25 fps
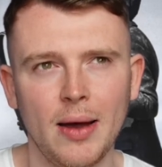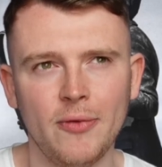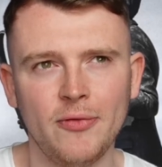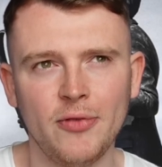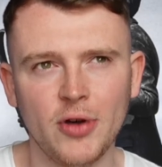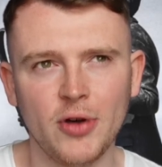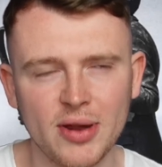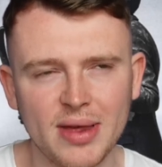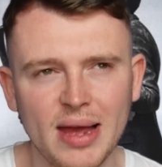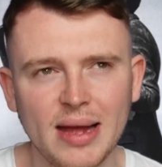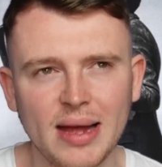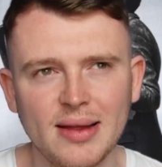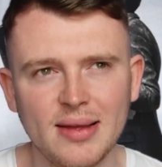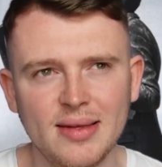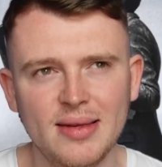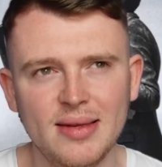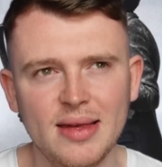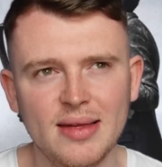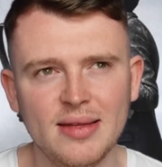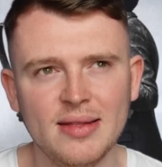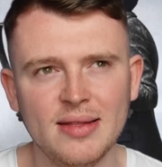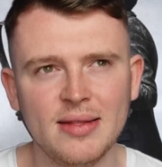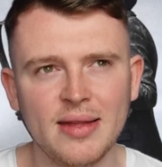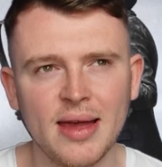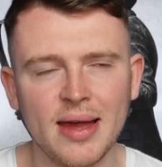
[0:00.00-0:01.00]
First had a
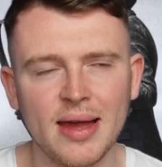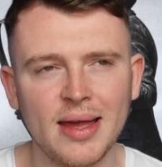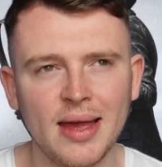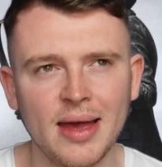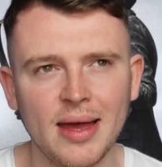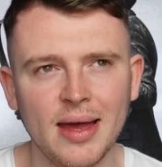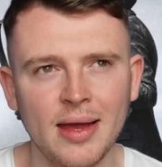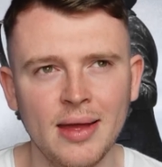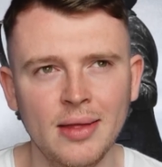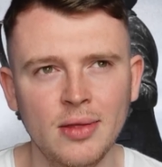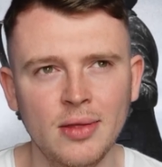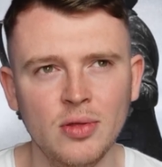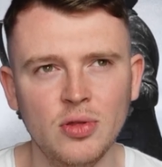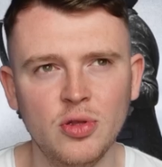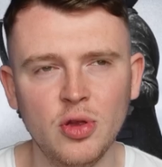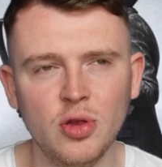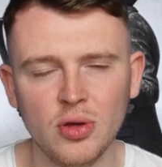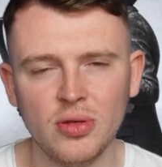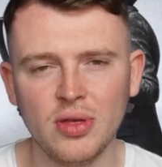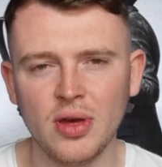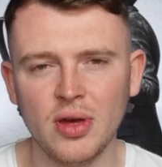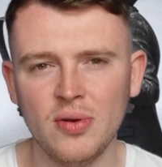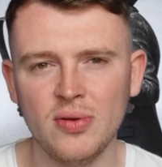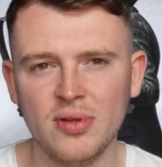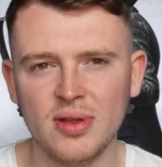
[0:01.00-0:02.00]
season ticket in
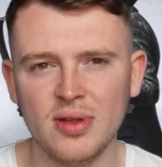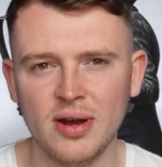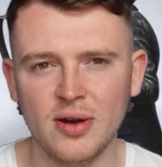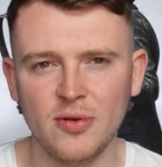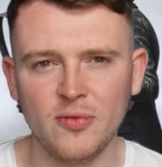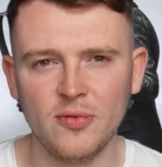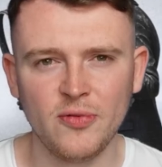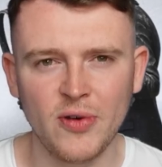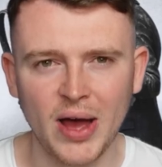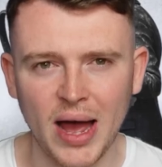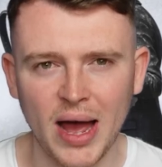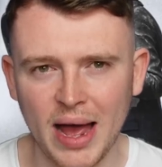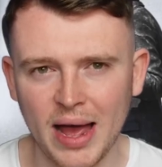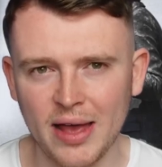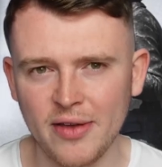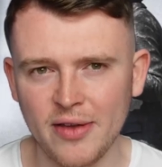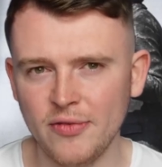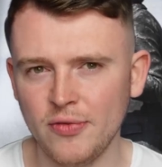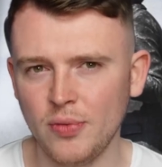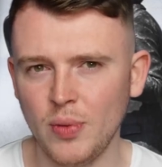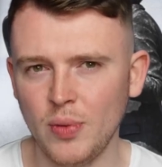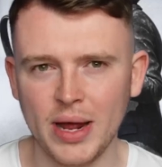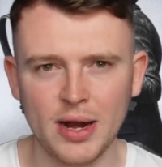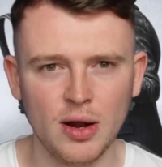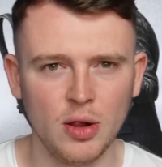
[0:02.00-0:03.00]

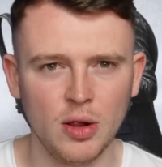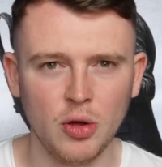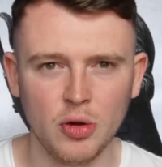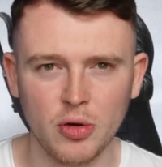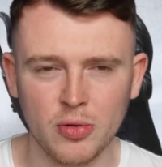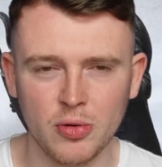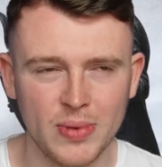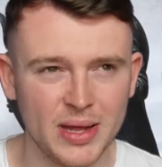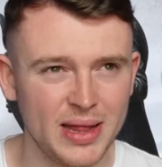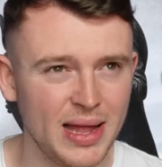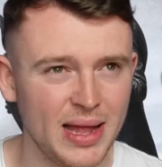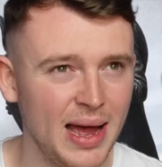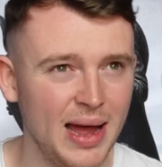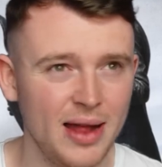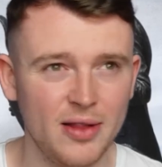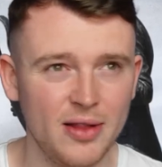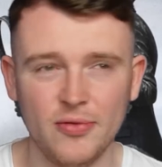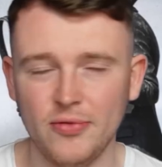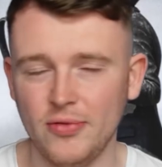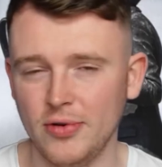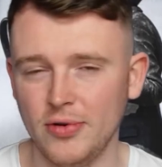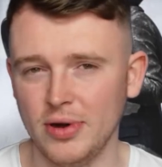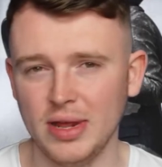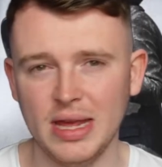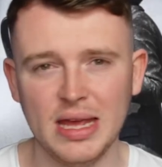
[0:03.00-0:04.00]
2005, went along with my
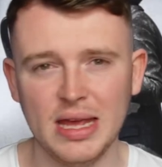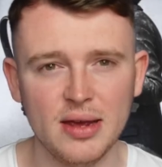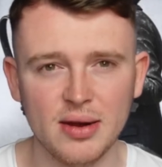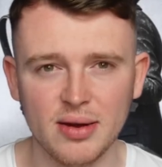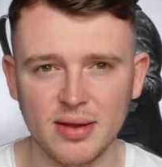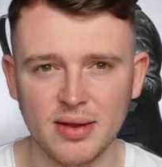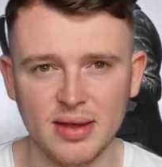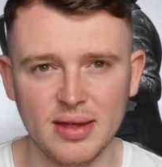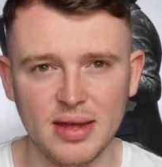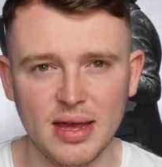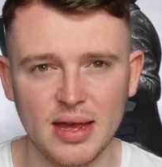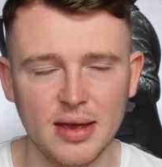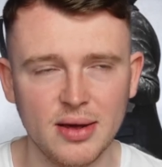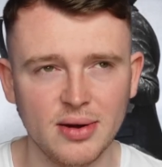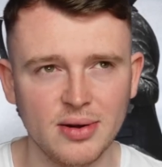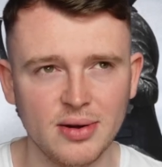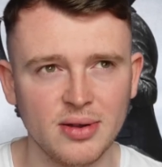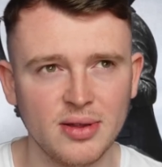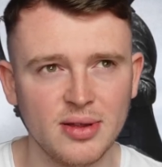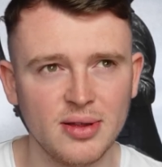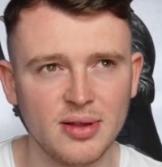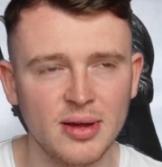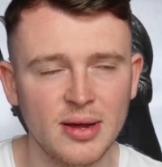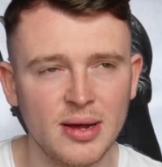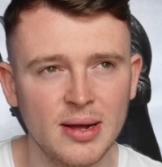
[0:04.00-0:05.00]
dad for years and
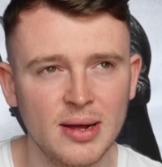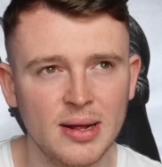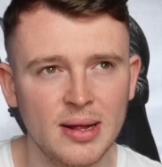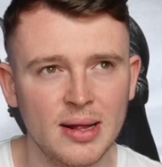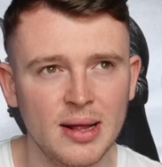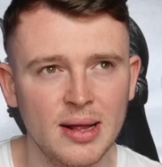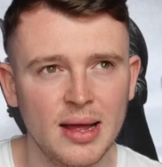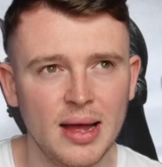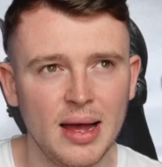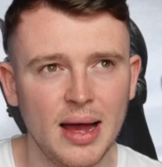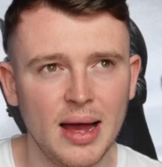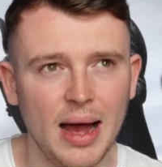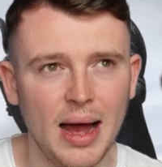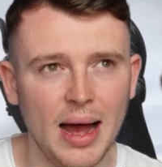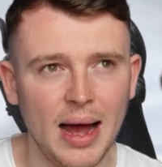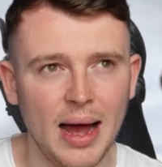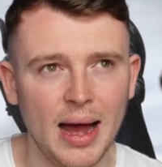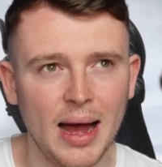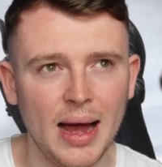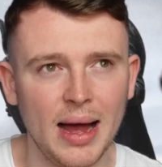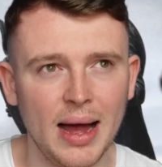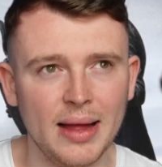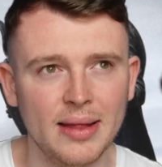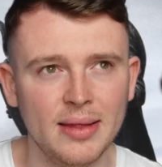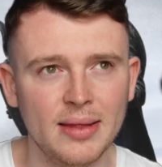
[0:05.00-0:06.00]
years,
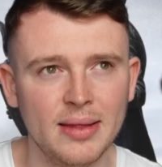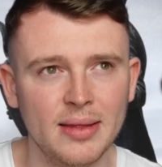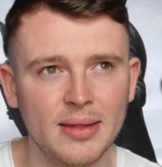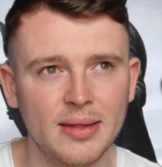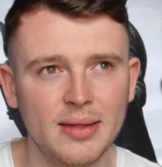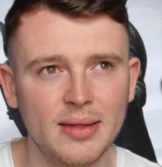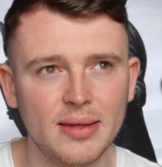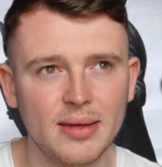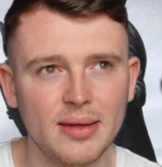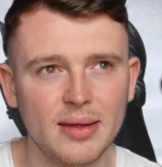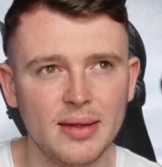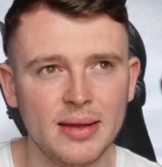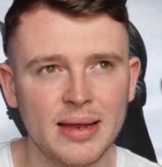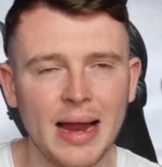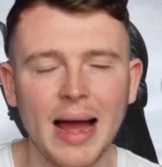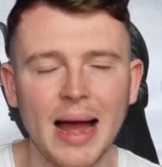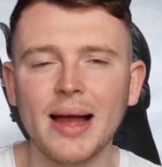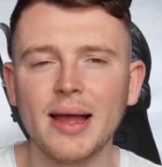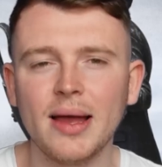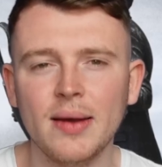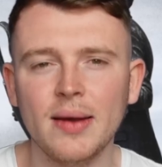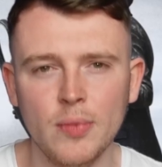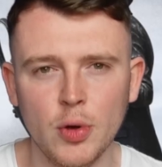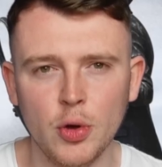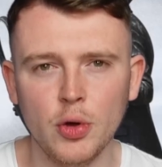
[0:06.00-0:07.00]
and
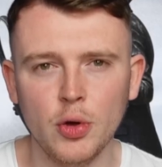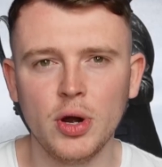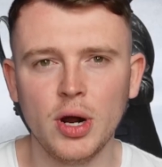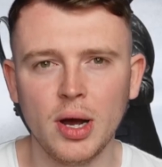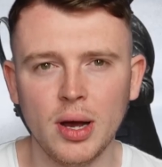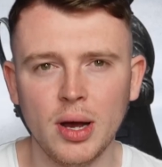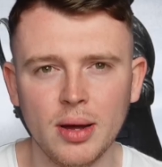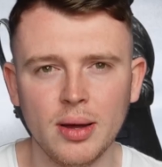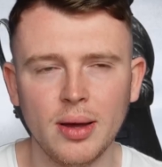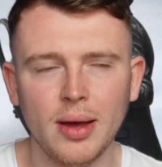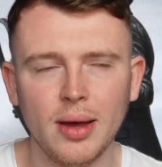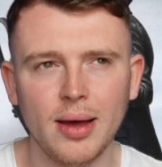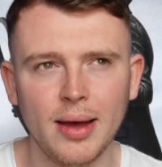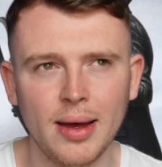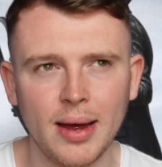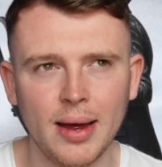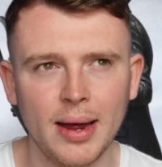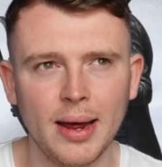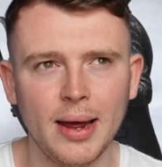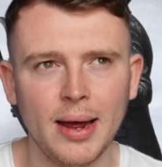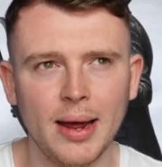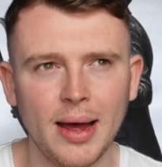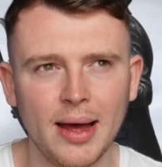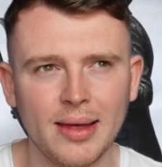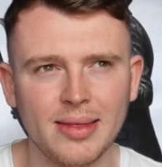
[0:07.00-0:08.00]
Nakamura,
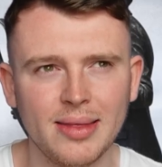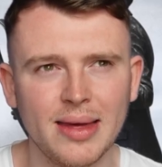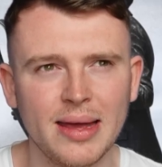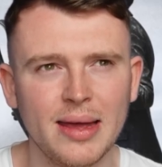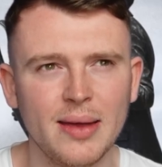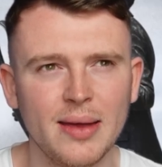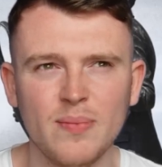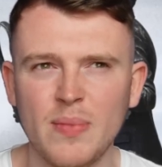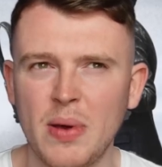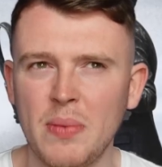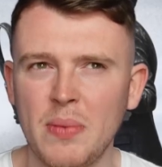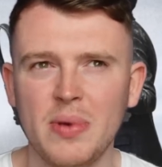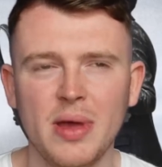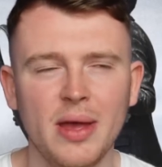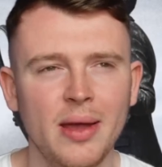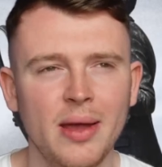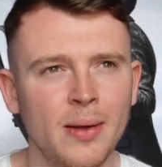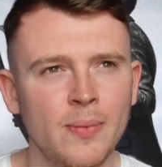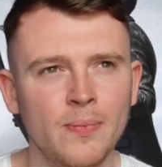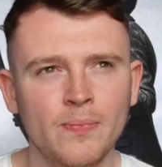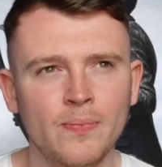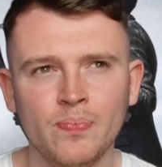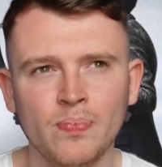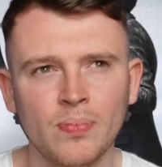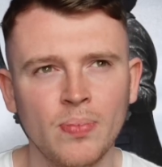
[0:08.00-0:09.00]
I think
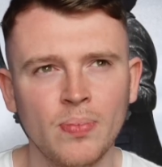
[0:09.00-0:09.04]
maybe